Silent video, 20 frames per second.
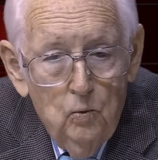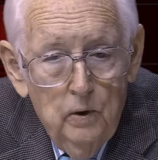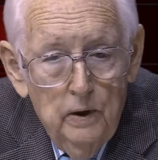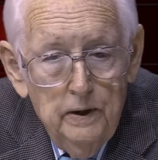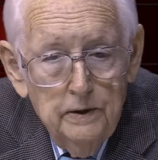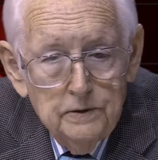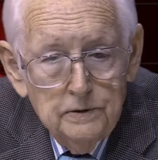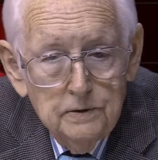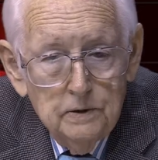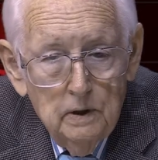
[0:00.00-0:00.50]

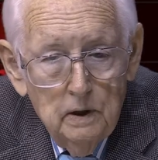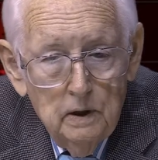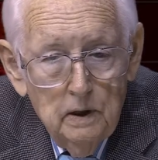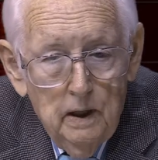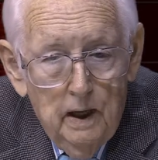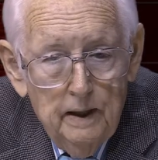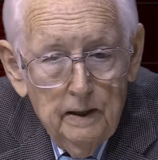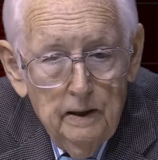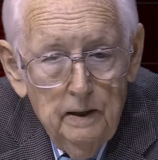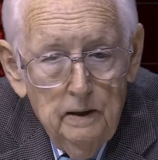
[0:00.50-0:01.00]
is
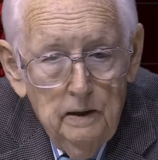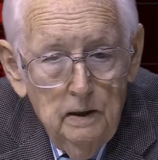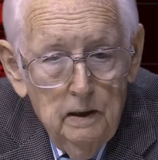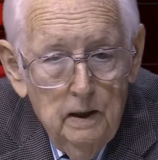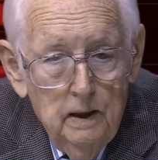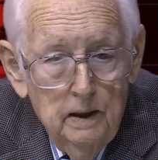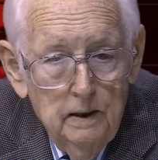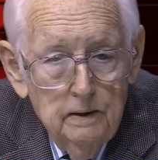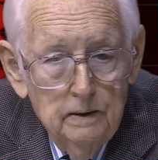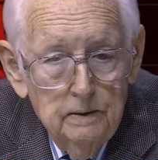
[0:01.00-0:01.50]
got
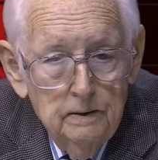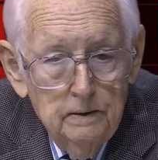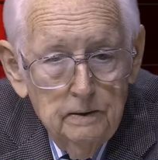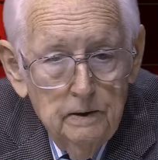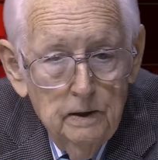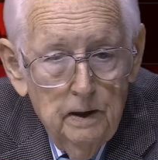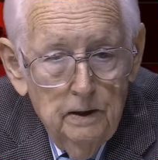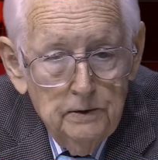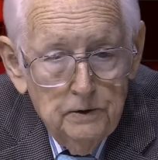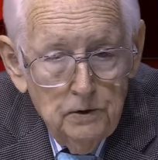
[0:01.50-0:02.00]
a,
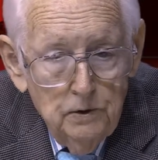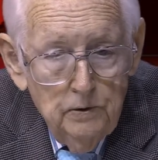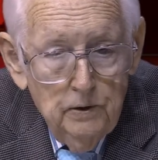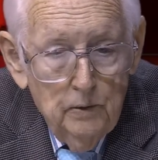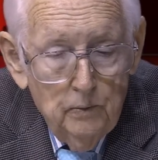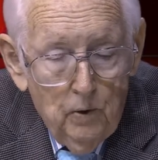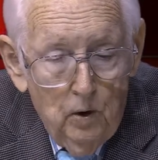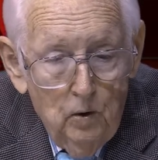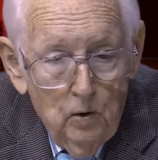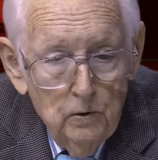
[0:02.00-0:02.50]
a two
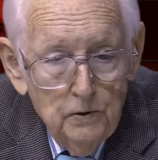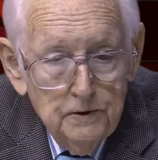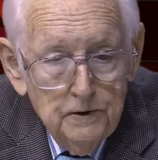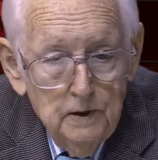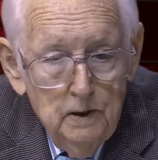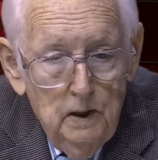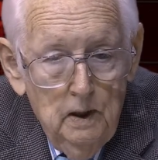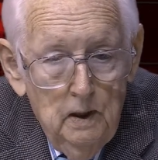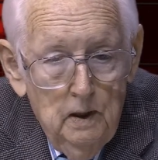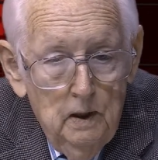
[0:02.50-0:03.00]
year old
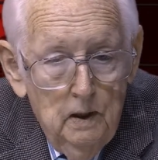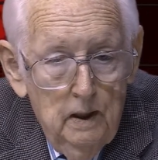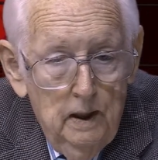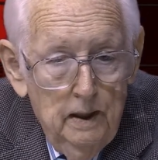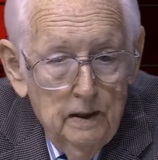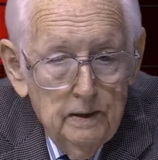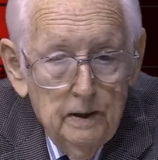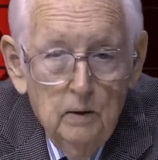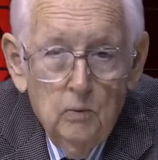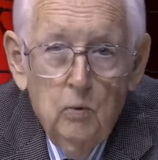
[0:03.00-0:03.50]

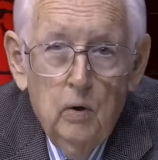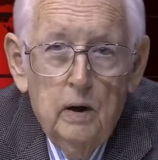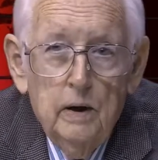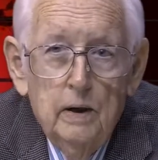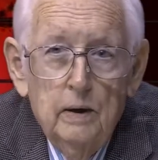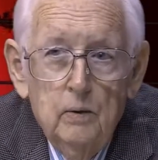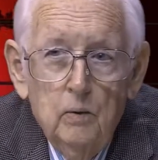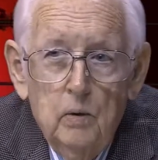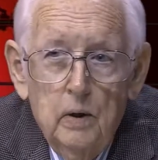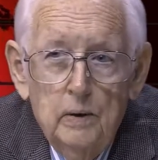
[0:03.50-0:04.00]
and they
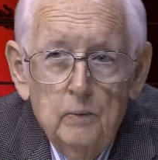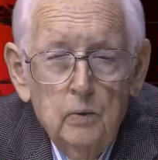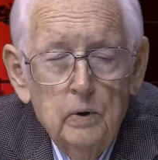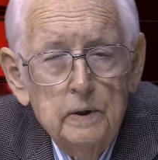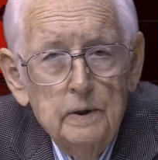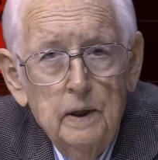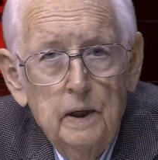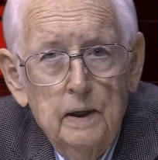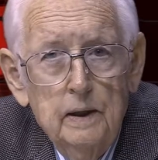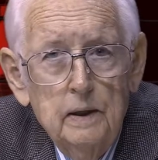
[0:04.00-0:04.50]
wanted to, what,
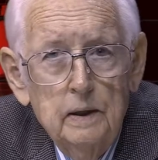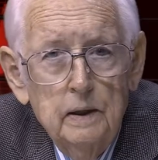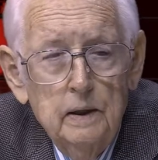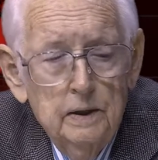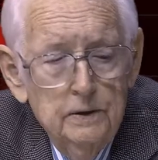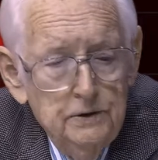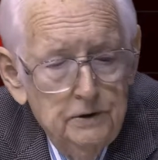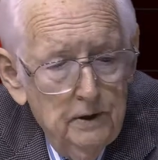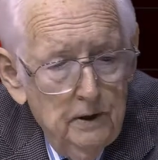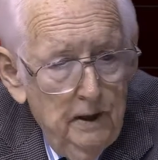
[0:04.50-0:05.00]
what kind of
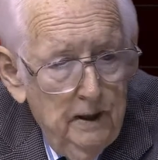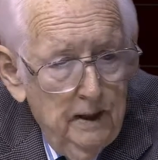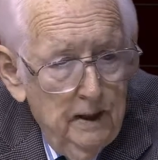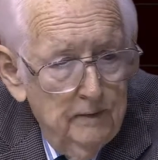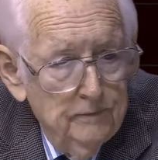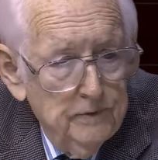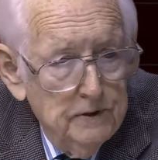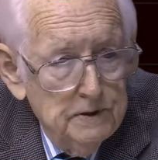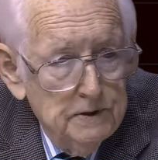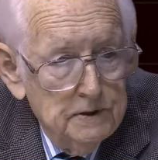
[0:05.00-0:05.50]
gun should I
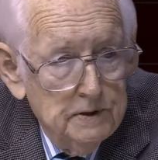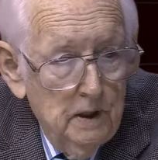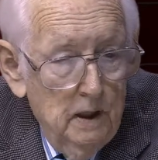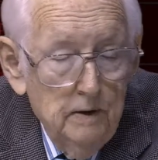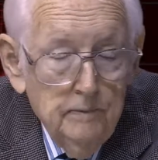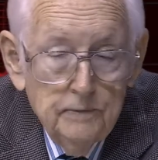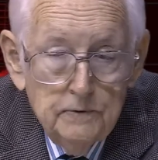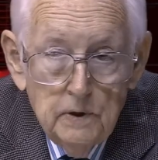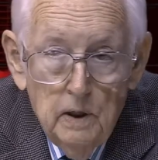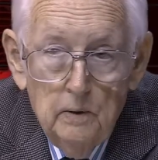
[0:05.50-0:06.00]
have that's
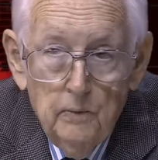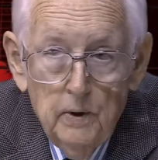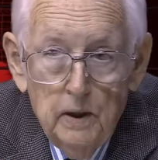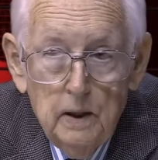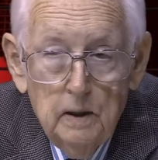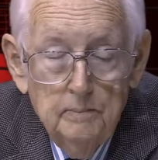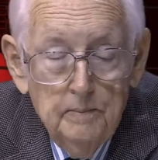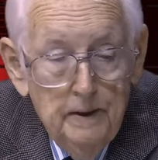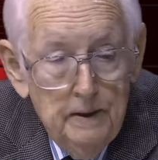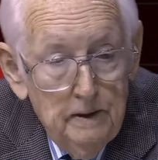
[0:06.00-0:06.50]
safe? So I
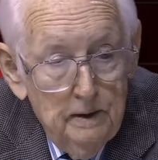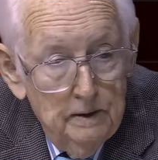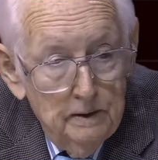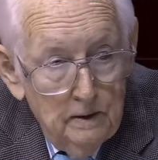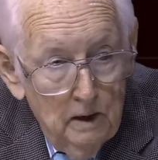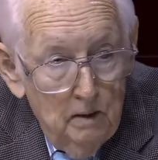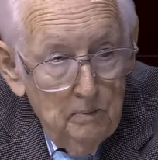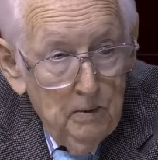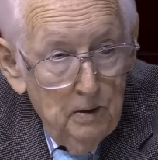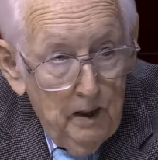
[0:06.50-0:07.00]
recommend a
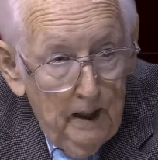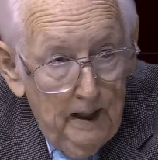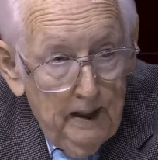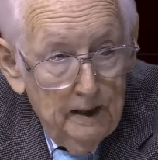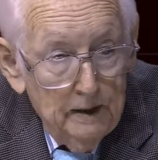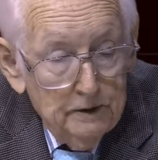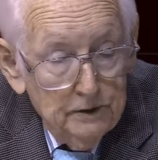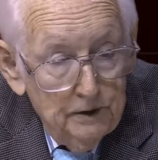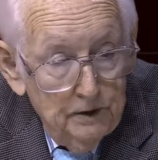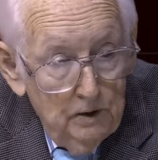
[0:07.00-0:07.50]
double
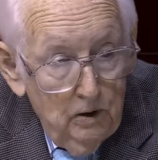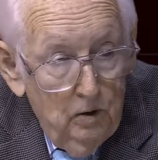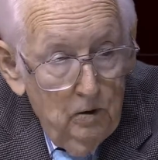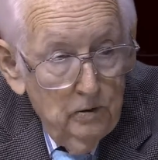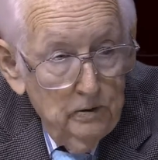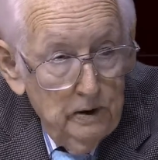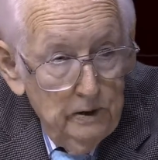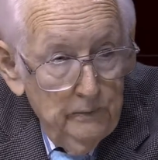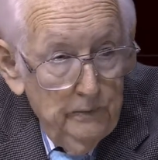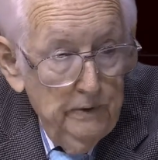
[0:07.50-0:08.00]
action
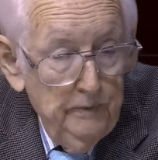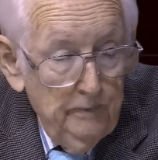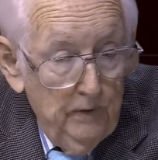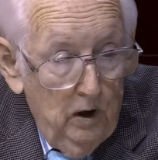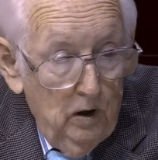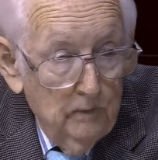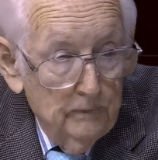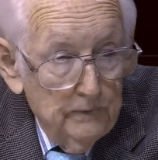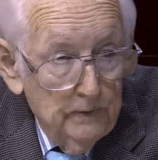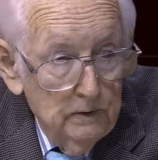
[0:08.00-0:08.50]
only
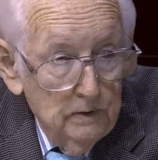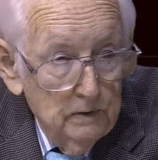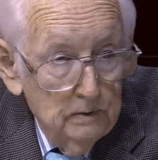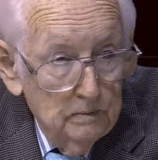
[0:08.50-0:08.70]
revolver